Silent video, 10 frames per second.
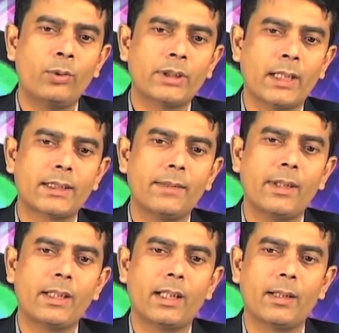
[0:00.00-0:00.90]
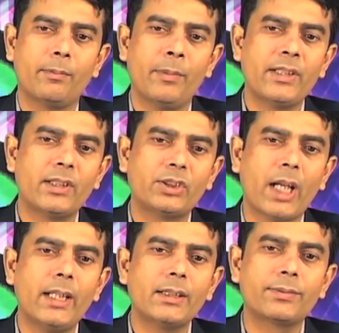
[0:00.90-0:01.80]
has given the major
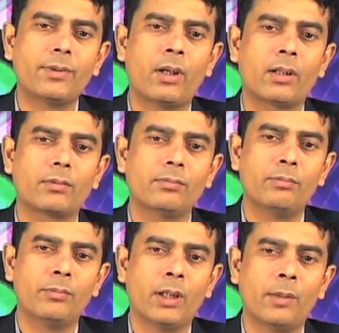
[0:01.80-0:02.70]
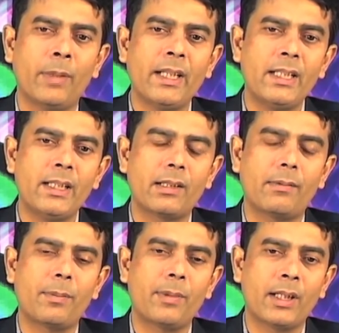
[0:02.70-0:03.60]
challenge for many
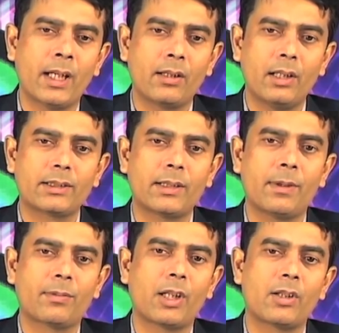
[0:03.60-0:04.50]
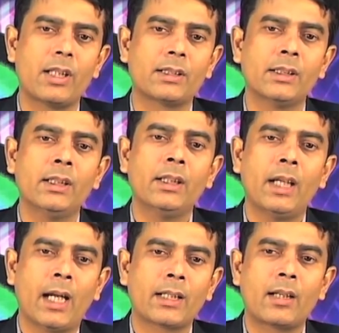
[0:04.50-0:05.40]
developing and least developed countries, and